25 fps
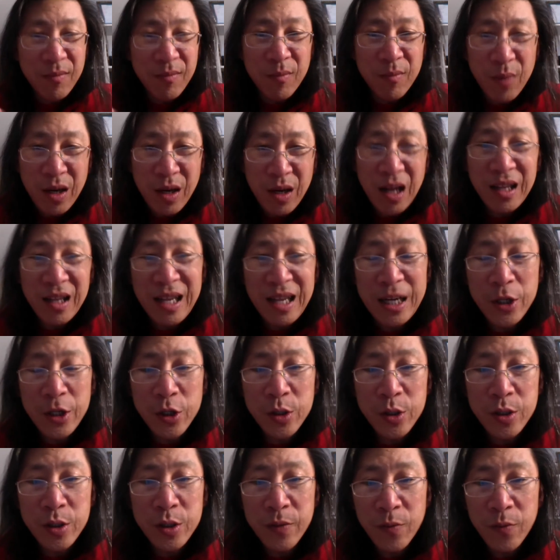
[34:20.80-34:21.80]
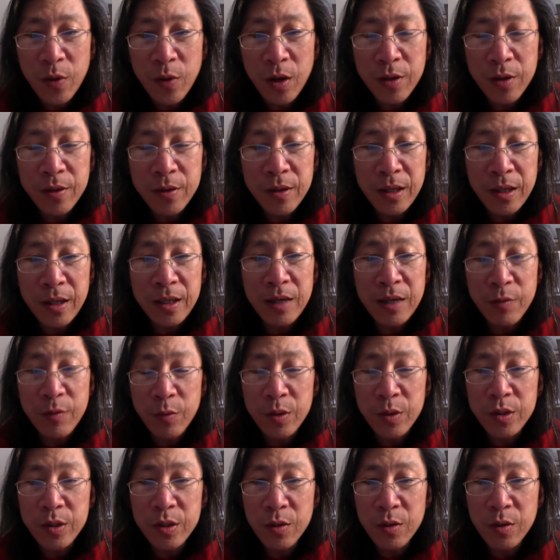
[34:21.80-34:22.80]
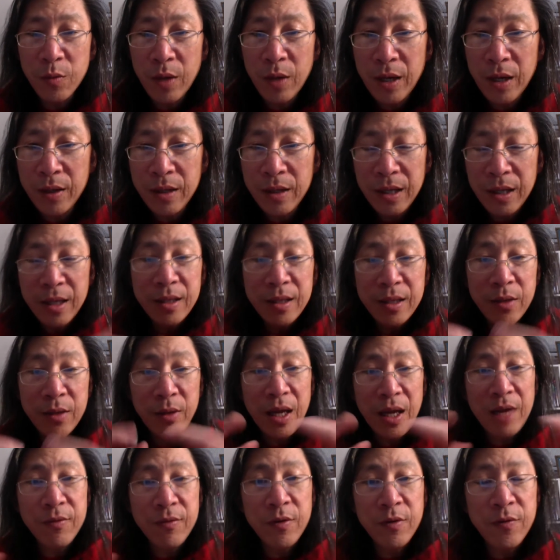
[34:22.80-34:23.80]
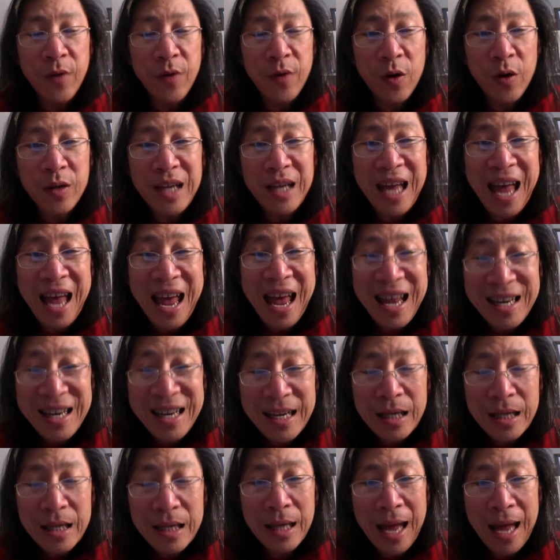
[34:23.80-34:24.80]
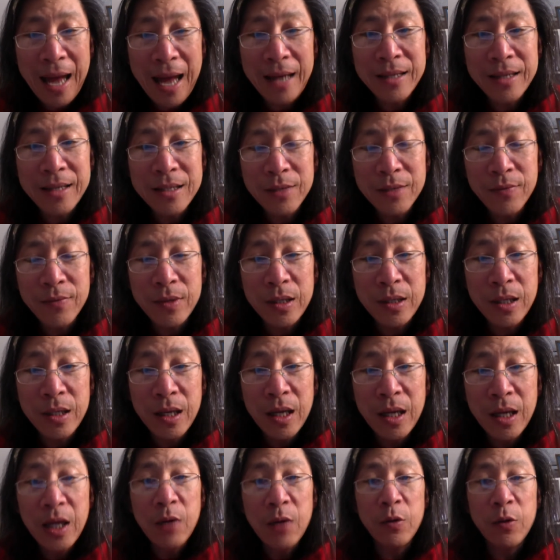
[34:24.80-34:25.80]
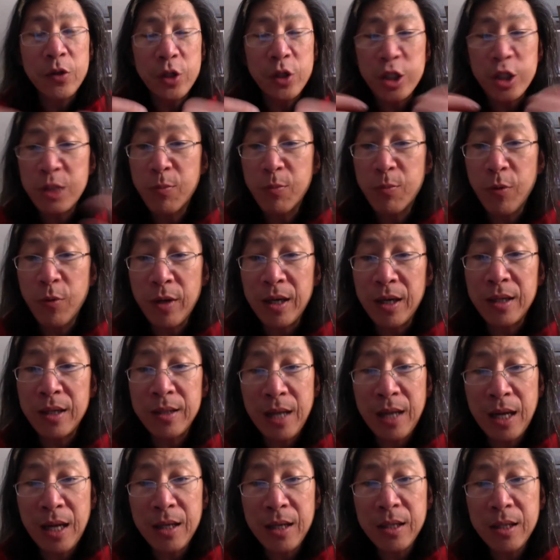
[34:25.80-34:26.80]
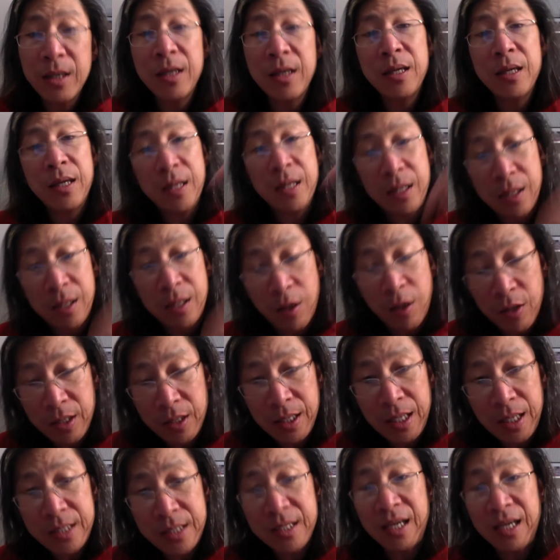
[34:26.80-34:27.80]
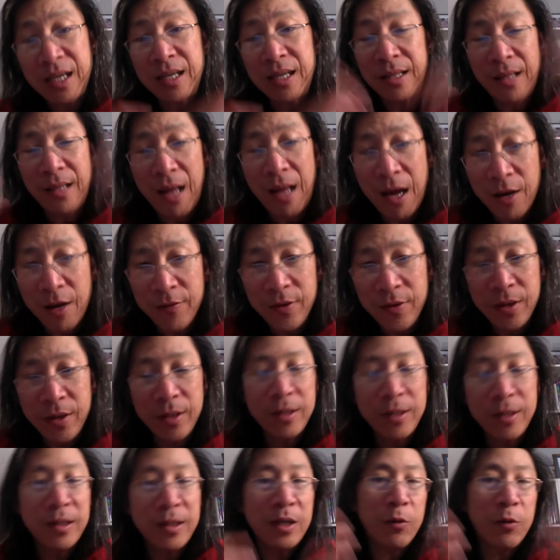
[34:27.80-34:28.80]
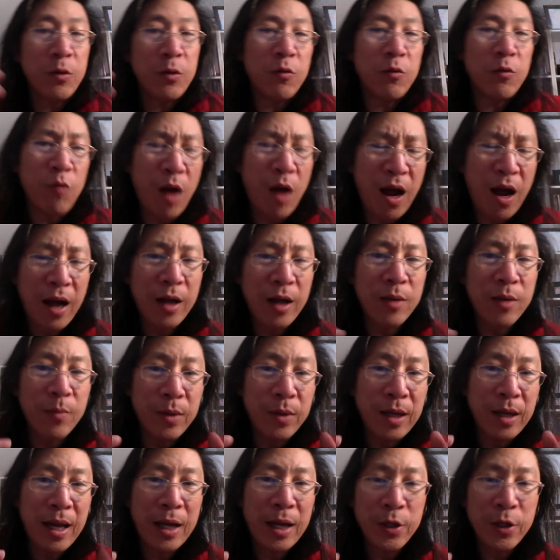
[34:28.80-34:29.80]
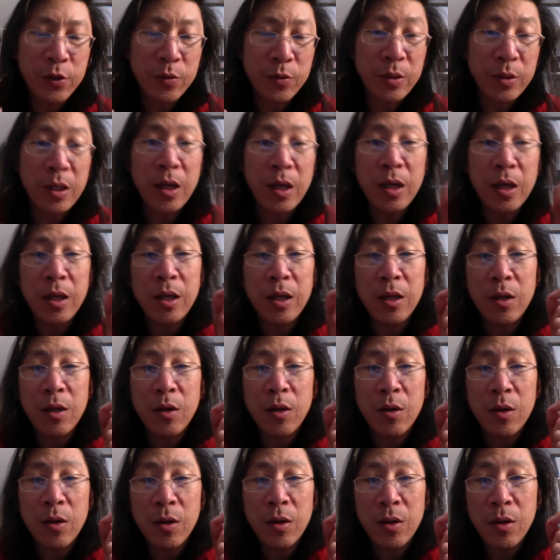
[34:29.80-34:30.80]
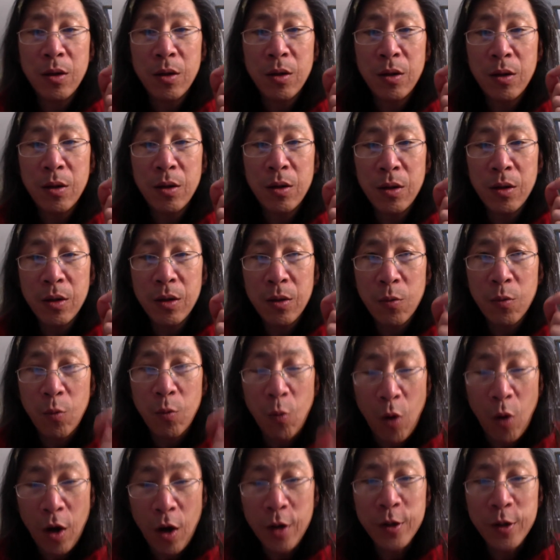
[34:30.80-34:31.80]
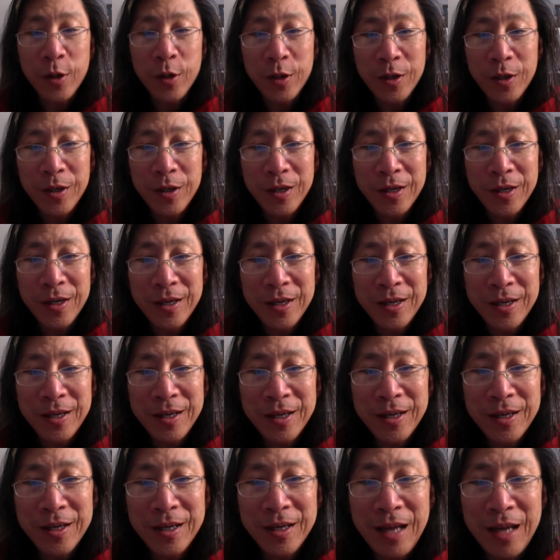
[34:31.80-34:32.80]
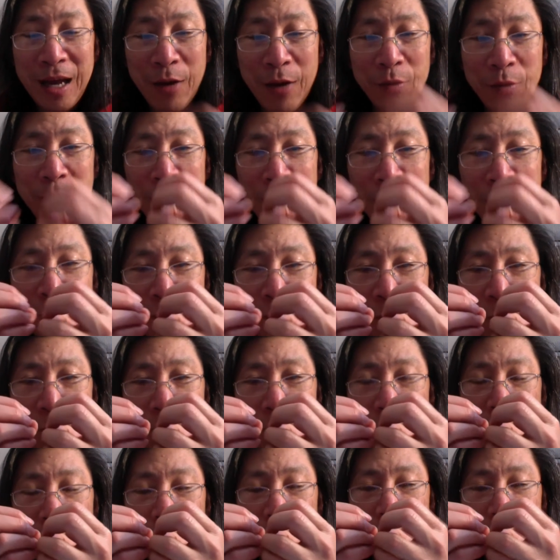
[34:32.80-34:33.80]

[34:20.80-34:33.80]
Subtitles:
collections of water. And every once in a while, they'll have a volcanic activity, which is spraying, not in our case, like lava, liquid rock, but actually water out in the form of